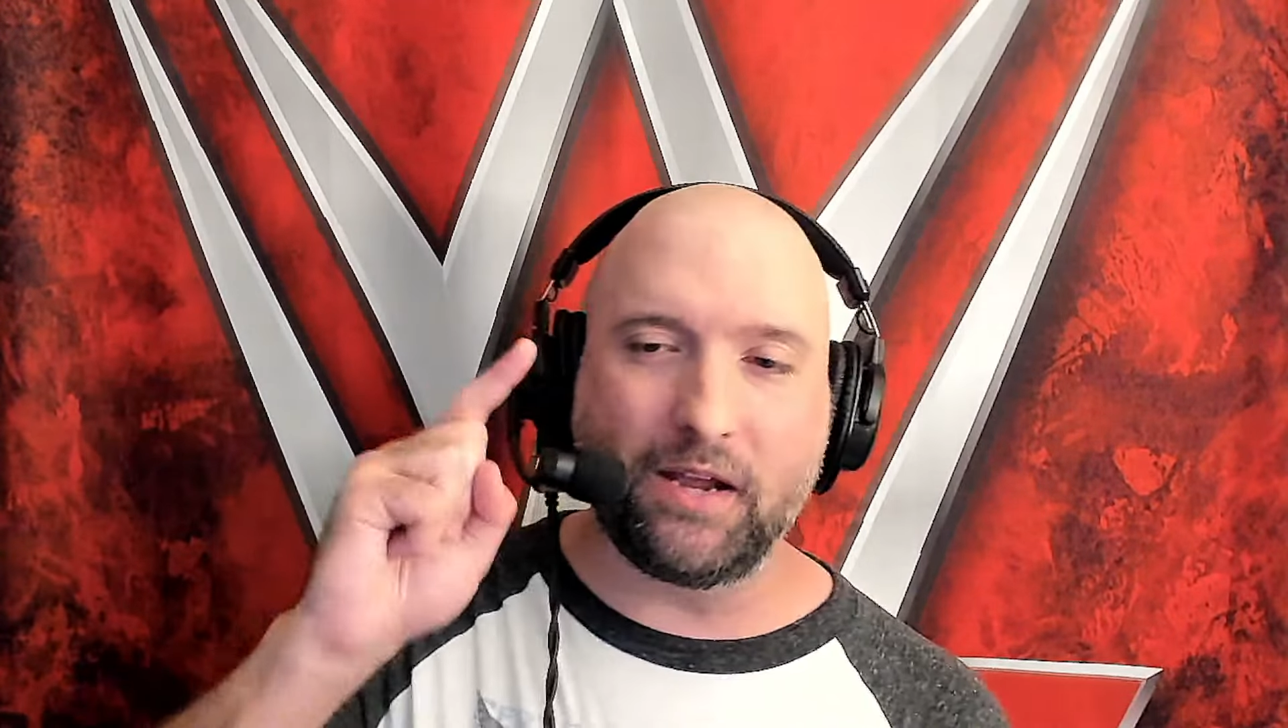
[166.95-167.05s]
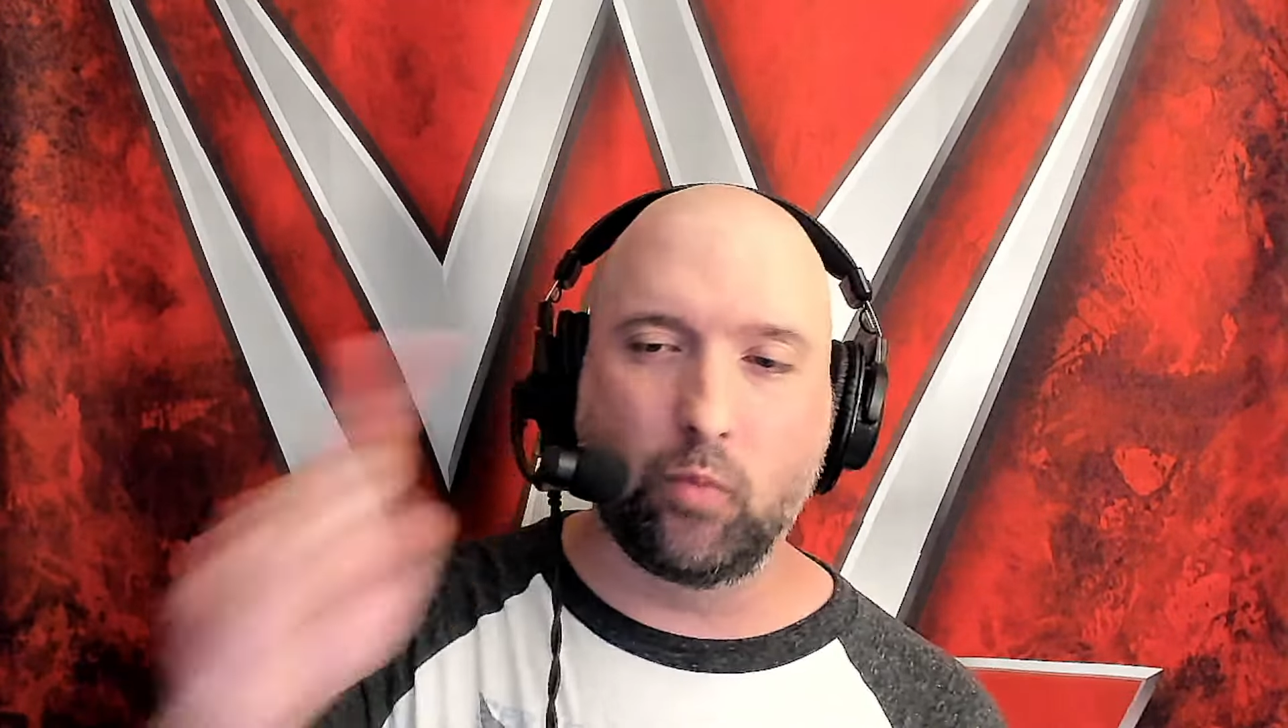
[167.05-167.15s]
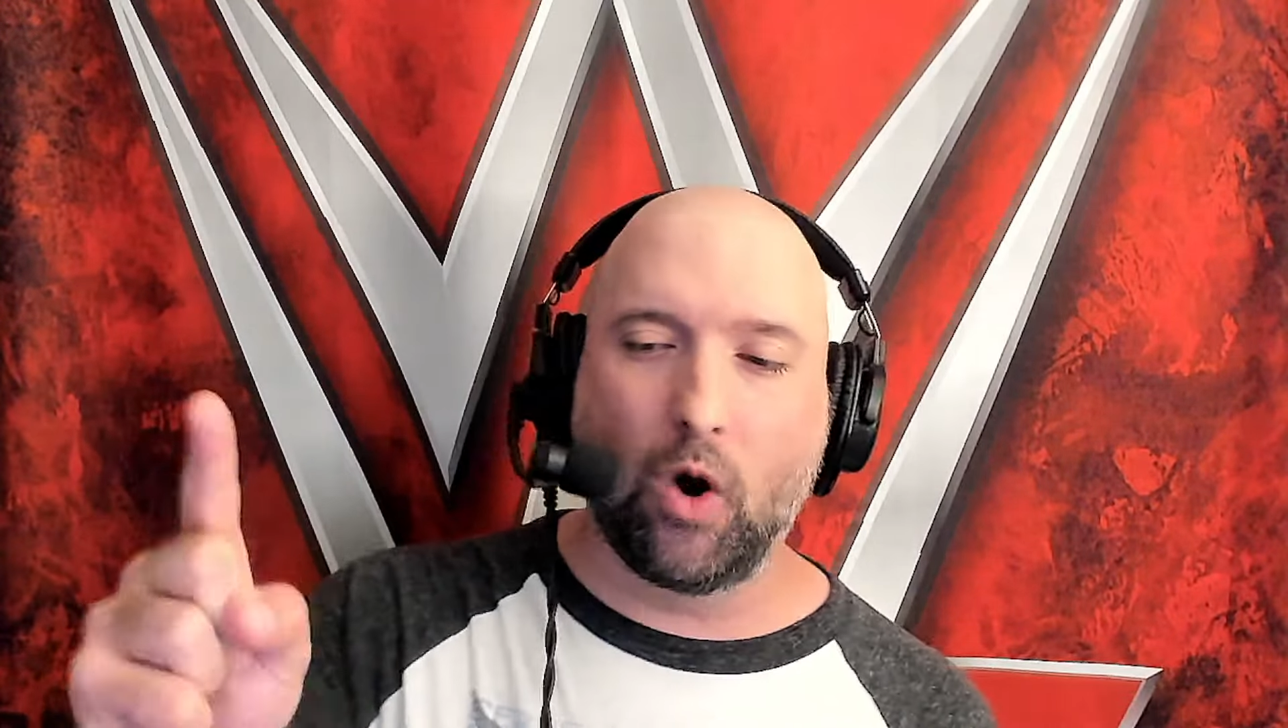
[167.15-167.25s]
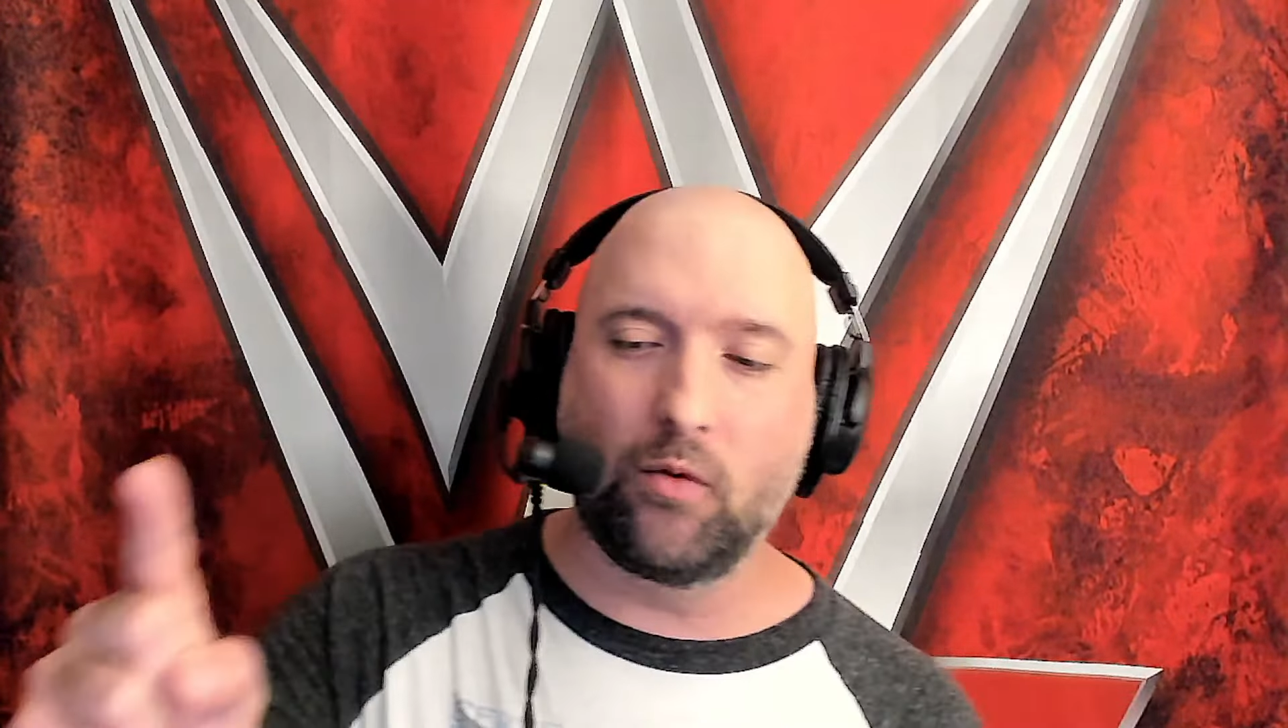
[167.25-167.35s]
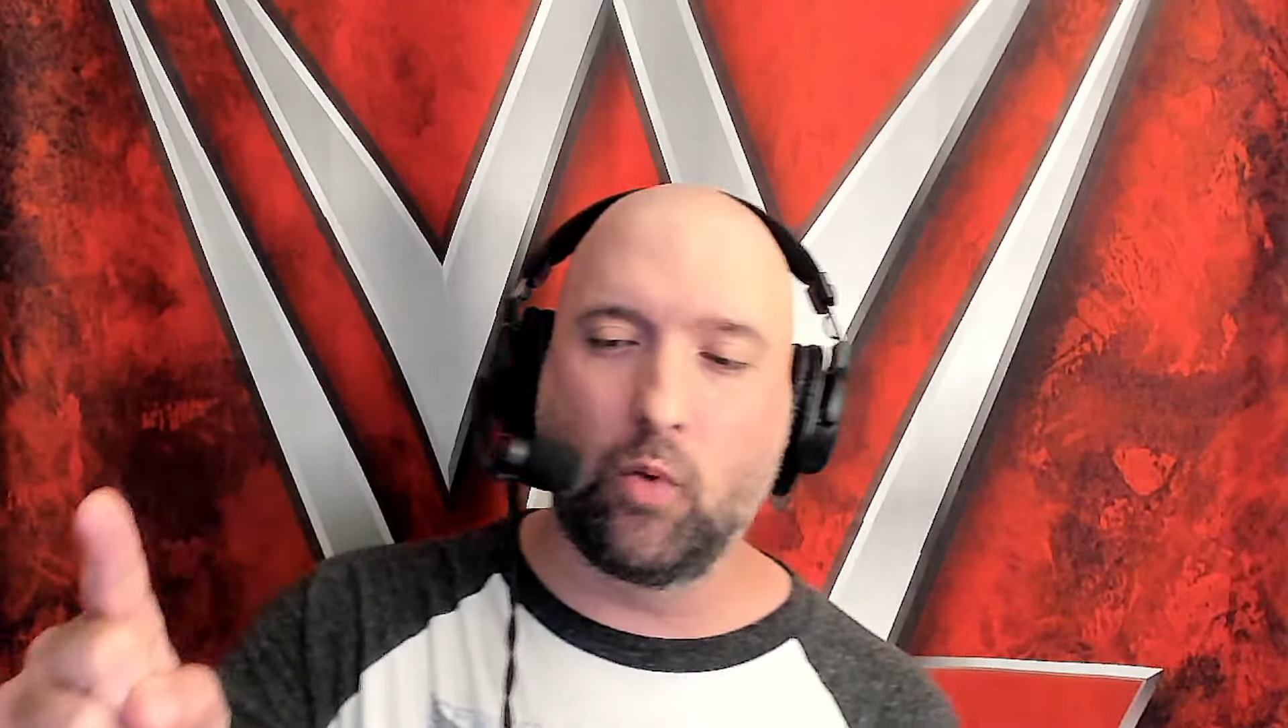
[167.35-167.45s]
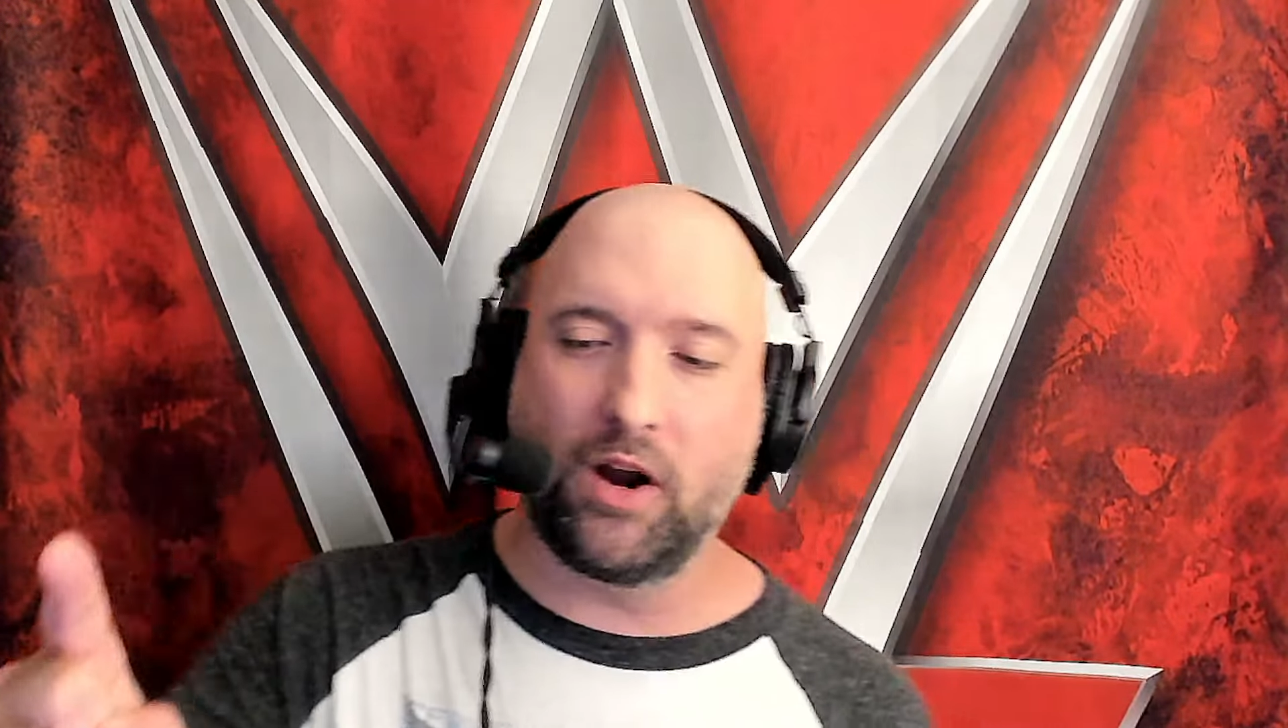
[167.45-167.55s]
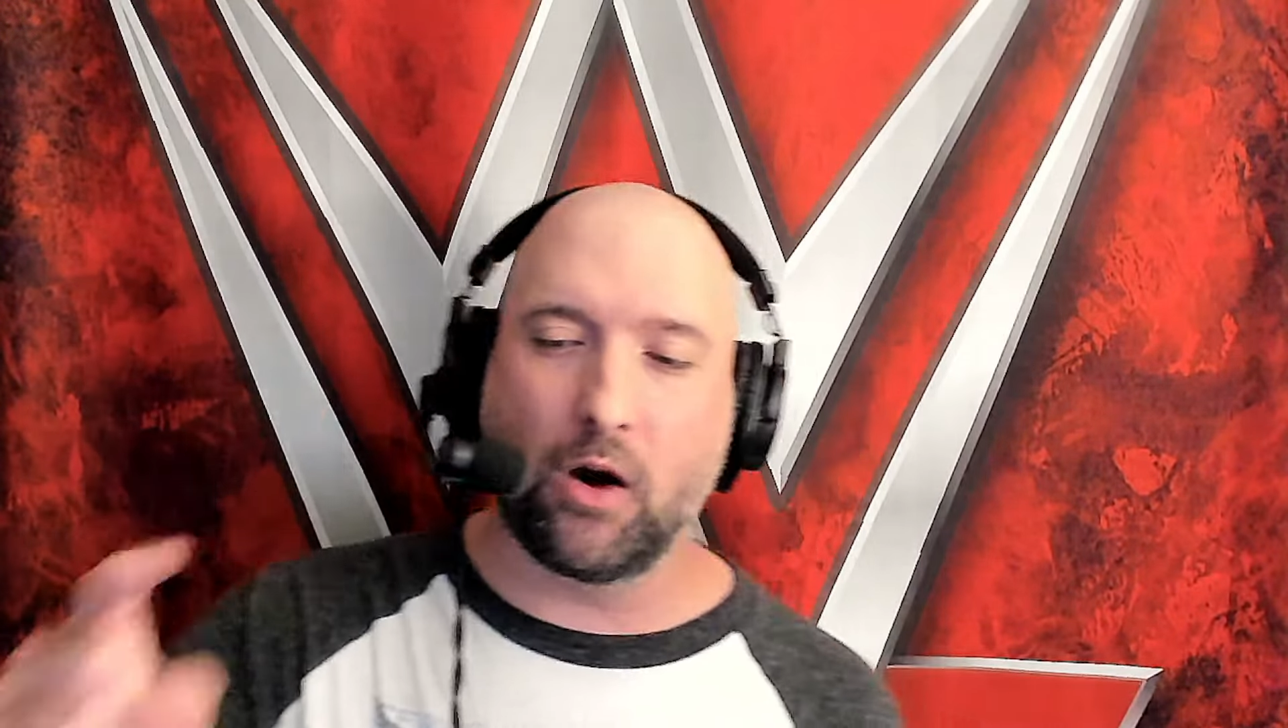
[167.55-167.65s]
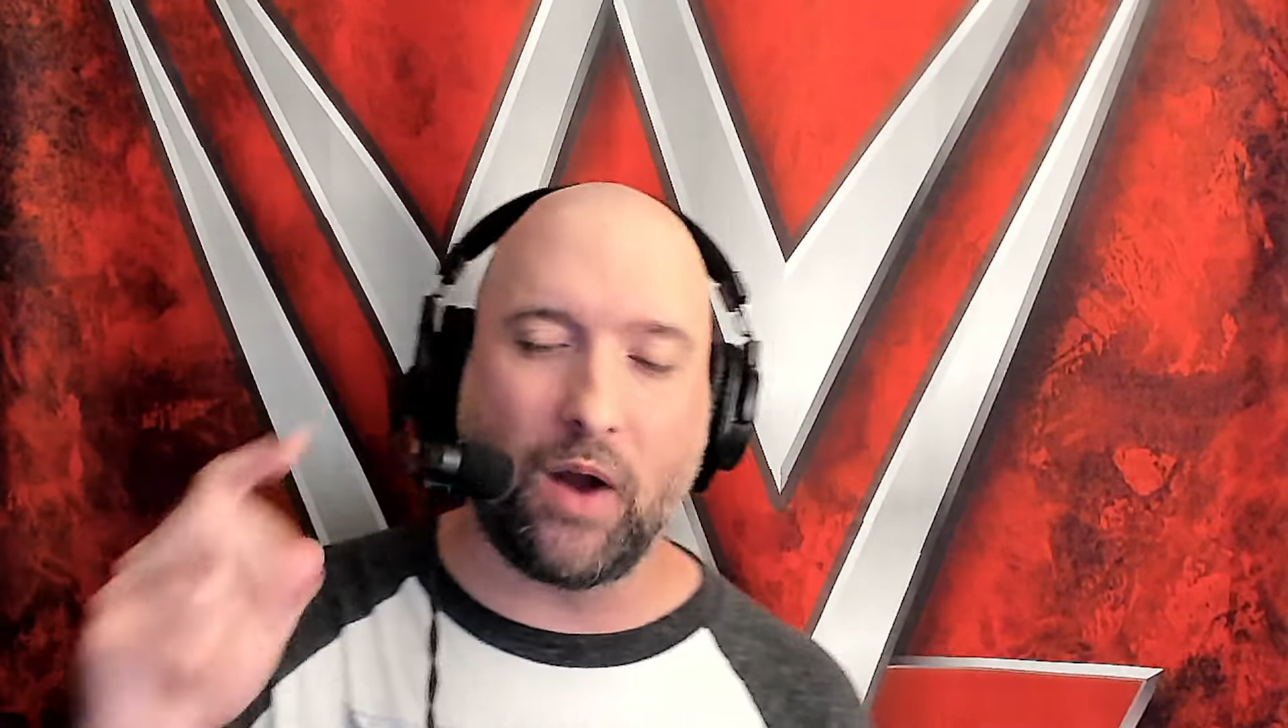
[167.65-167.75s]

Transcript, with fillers: one winner